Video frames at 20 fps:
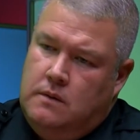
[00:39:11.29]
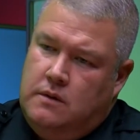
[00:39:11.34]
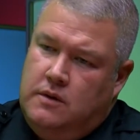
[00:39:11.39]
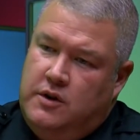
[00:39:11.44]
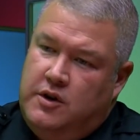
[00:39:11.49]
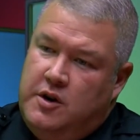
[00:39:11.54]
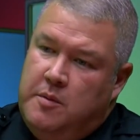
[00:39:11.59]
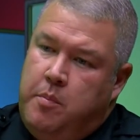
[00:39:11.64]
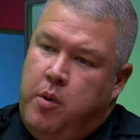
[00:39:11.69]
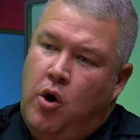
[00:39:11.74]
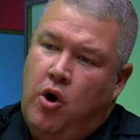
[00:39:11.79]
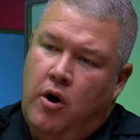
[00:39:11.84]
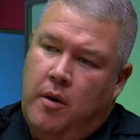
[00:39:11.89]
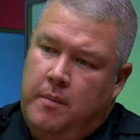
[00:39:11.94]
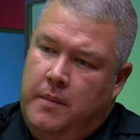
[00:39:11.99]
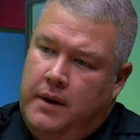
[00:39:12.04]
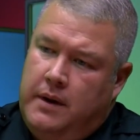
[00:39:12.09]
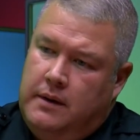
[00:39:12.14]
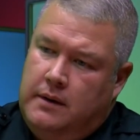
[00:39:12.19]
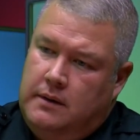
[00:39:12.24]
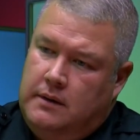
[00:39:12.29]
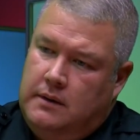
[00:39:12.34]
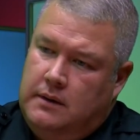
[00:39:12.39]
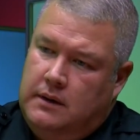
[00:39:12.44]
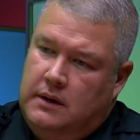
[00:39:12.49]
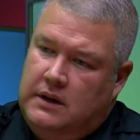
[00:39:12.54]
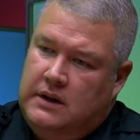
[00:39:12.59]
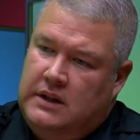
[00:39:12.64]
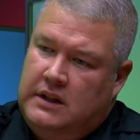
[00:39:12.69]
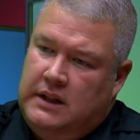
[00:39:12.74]
the department
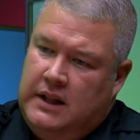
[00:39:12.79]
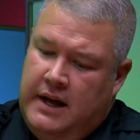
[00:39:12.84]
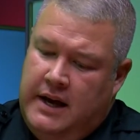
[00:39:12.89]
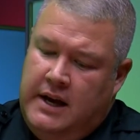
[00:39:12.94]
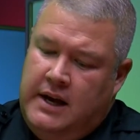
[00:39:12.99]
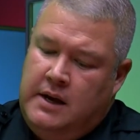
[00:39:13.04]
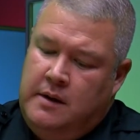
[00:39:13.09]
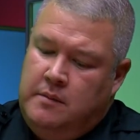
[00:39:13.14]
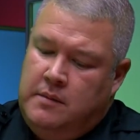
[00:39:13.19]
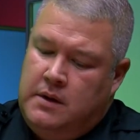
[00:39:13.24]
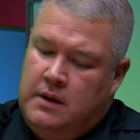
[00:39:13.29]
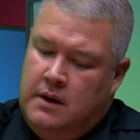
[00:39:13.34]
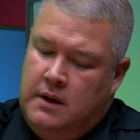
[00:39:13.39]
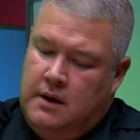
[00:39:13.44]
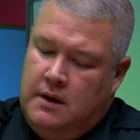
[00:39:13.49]
claimed